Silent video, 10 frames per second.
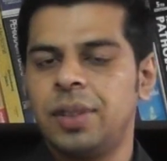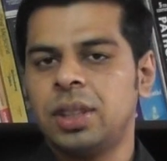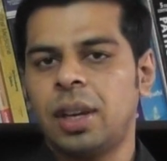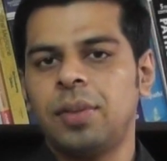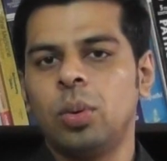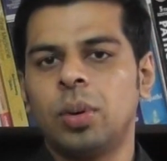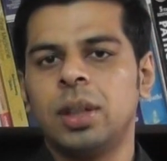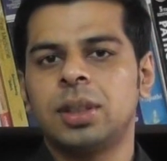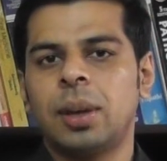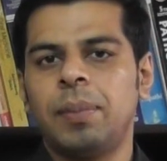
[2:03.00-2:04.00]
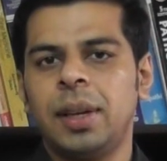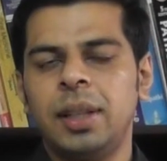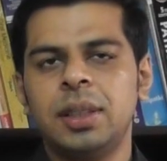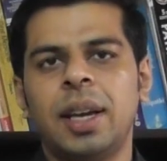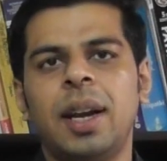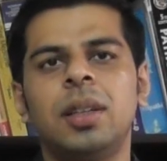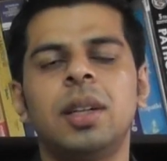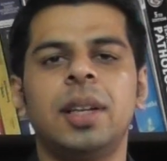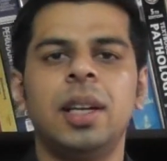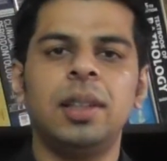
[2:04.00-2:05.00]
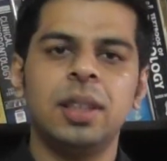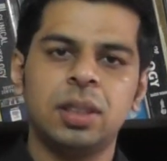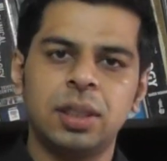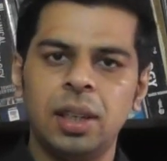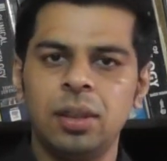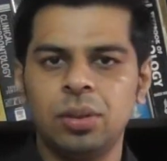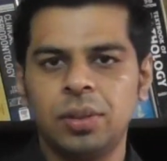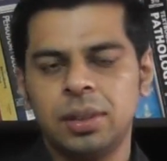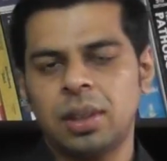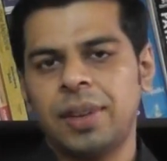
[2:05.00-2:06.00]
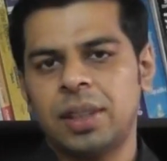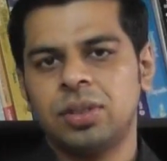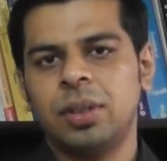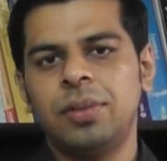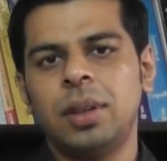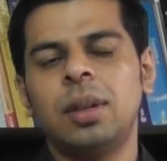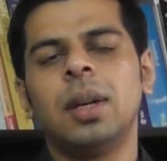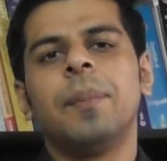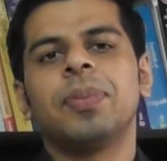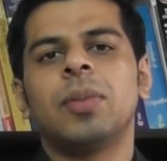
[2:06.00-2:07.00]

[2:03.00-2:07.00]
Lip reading: which have nuclear submarines, and the tilt is still toward the western world